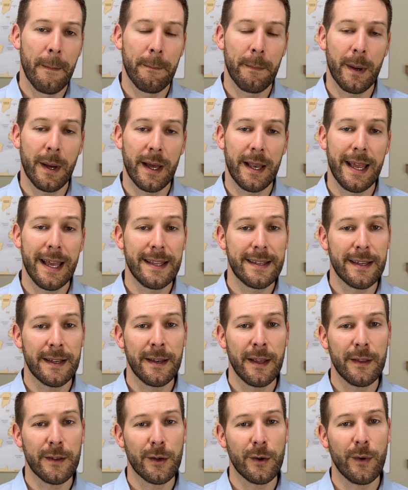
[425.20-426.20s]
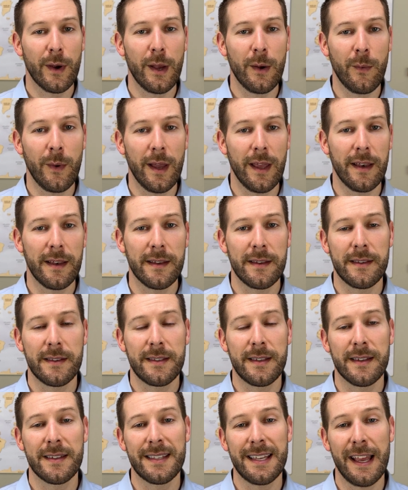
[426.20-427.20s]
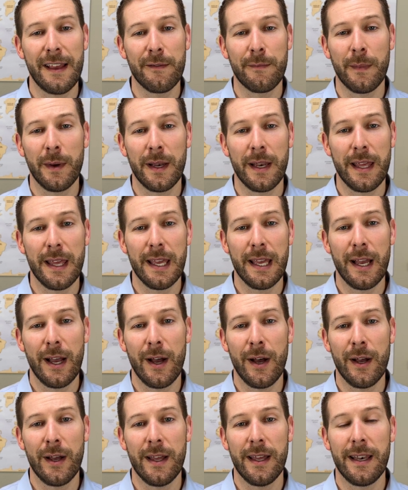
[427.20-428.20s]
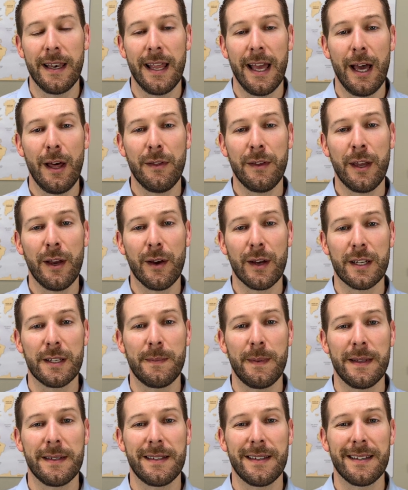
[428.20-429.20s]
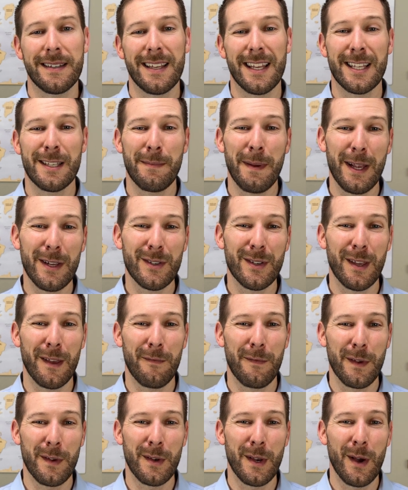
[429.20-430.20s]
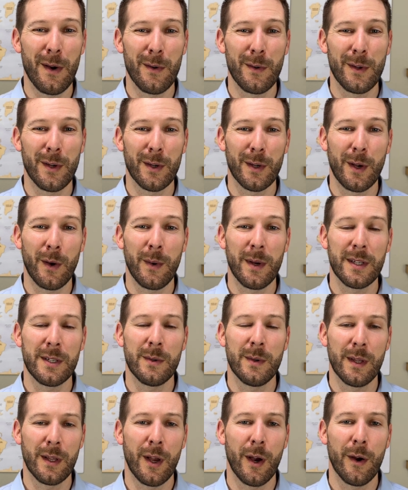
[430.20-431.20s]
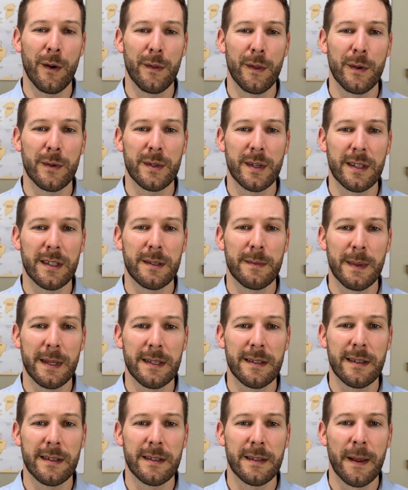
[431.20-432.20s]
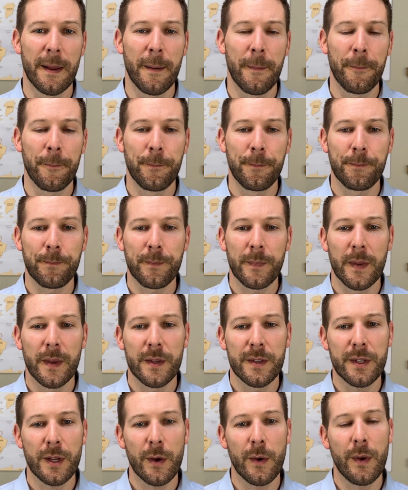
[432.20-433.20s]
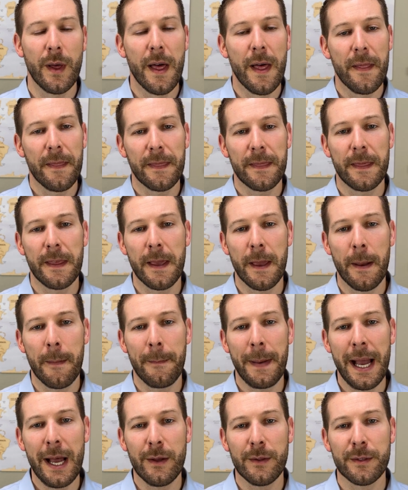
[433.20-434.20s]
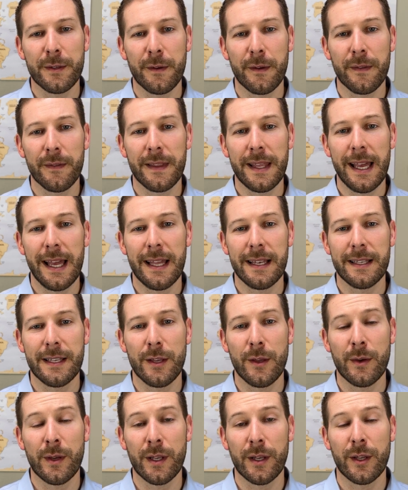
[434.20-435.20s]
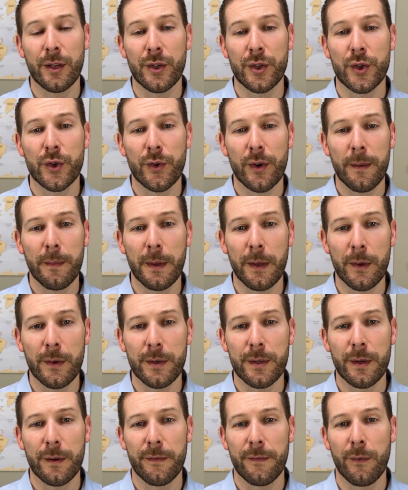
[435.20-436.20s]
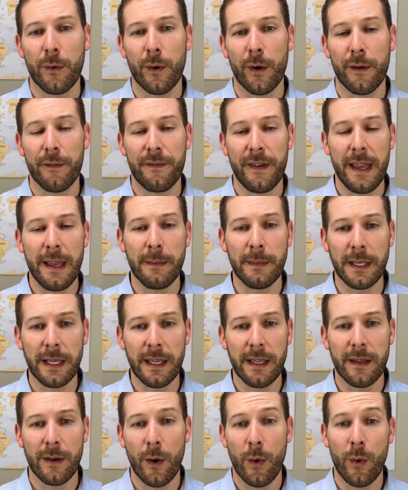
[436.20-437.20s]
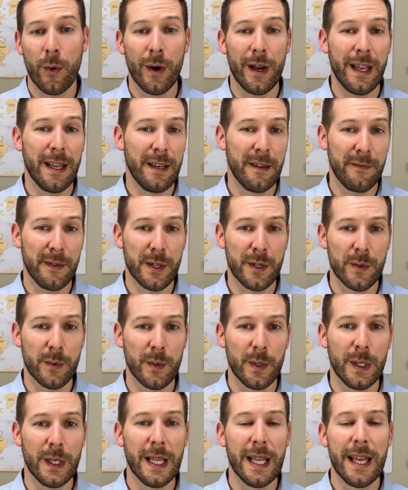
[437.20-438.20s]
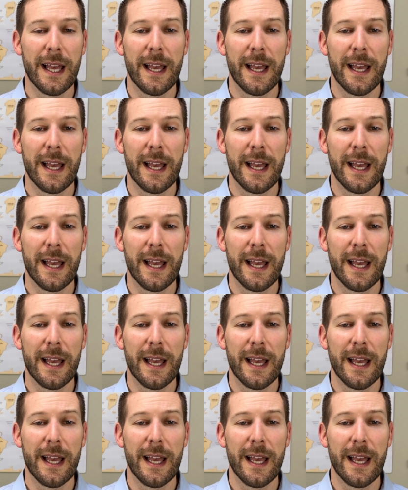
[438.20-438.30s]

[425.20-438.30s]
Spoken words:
but it's another great way to save money on healthcare expenses, especially if you know you're going to incur those expenses. So the amount that you can contribute for a family or individual